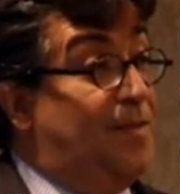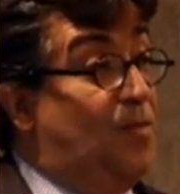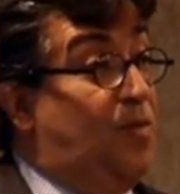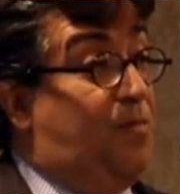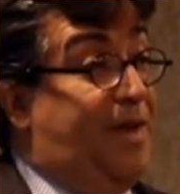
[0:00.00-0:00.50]

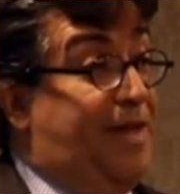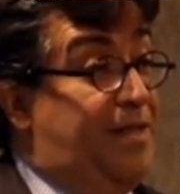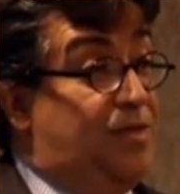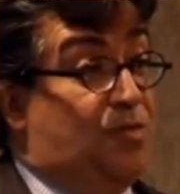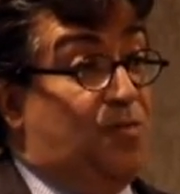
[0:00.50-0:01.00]
we
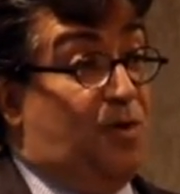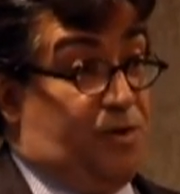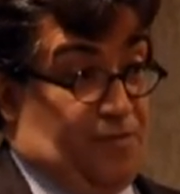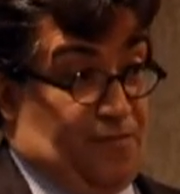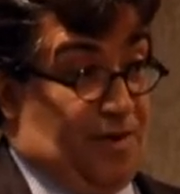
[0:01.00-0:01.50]
paid too
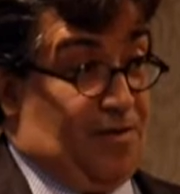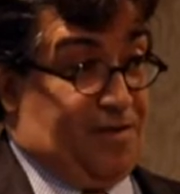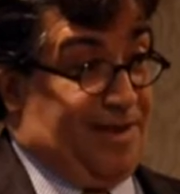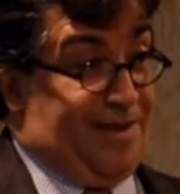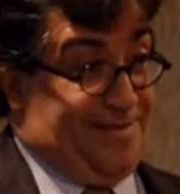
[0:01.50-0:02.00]
much for our
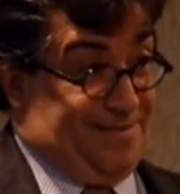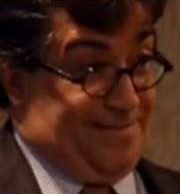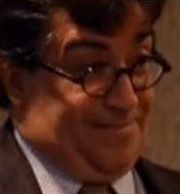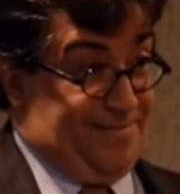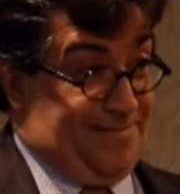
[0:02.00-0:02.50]
talent.